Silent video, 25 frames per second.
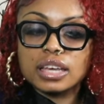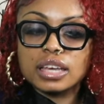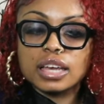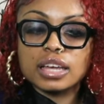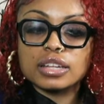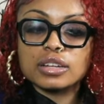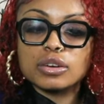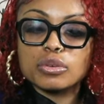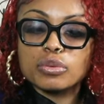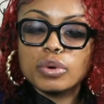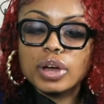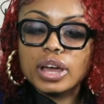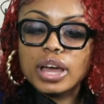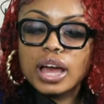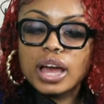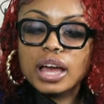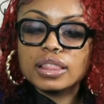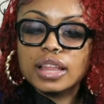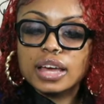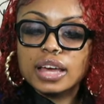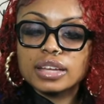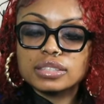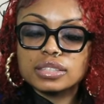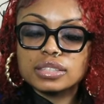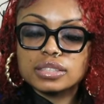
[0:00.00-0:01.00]
in a way, I
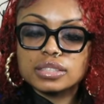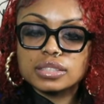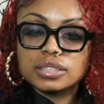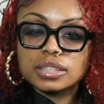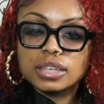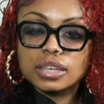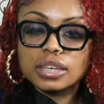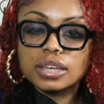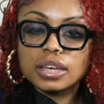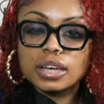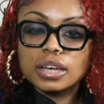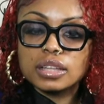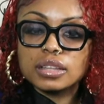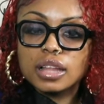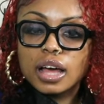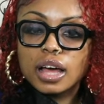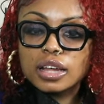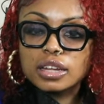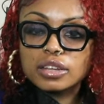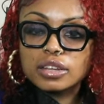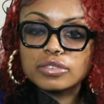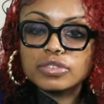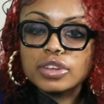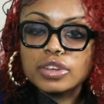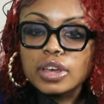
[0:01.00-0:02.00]
like to see a
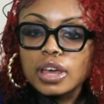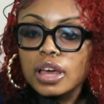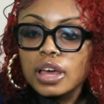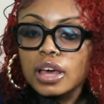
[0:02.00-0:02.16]
lot of